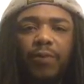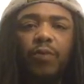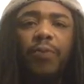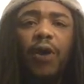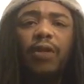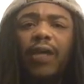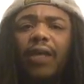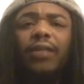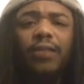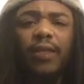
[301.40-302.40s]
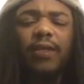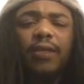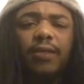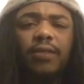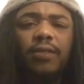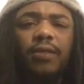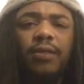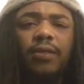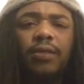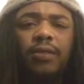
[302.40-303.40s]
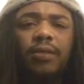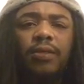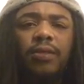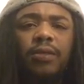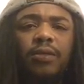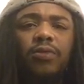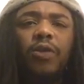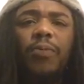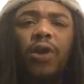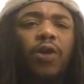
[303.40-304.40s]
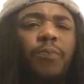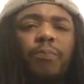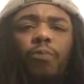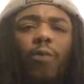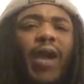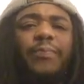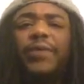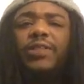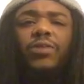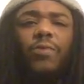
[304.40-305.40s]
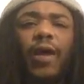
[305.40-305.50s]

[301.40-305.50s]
You burn anything. You could burn a white piece of